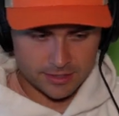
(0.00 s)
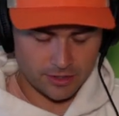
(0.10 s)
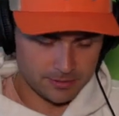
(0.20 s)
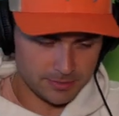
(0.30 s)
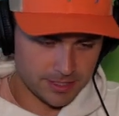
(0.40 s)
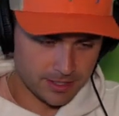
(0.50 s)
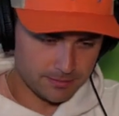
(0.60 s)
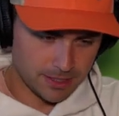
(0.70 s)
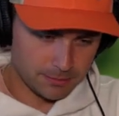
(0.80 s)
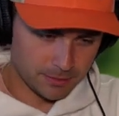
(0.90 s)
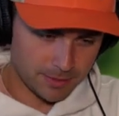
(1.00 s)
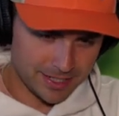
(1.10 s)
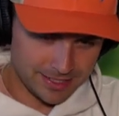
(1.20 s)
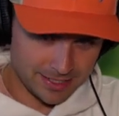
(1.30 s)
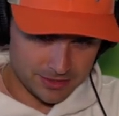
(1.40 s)
starting to become
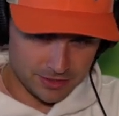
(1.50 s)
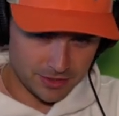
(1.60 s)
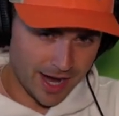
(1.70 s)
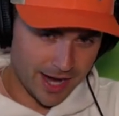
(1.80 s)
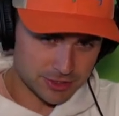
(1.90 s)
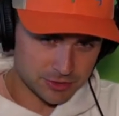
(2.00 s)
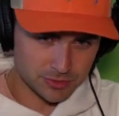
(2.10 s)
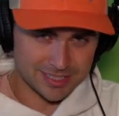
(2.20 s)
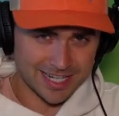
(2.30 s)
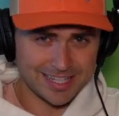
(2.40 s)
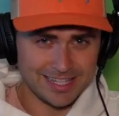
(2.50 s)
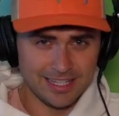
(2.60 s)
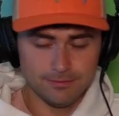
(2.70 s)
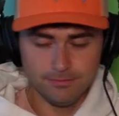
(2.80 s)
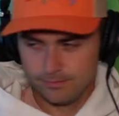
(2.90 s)
implemented into your actual
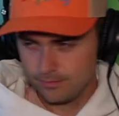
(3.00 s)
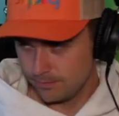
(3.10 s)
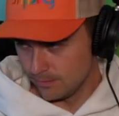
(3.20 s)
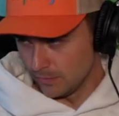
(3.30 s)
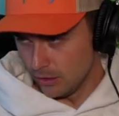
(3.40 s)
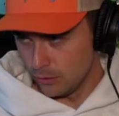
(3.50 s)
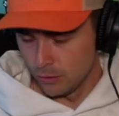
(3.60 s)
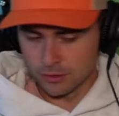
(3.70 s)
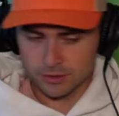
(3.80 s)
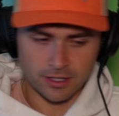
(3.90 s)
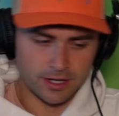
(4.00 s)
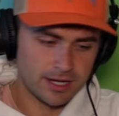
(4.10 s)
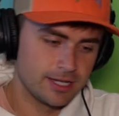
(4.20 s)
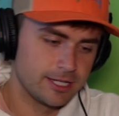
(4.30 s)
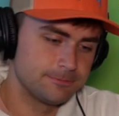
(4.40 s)
psyche. Ooh, sorry.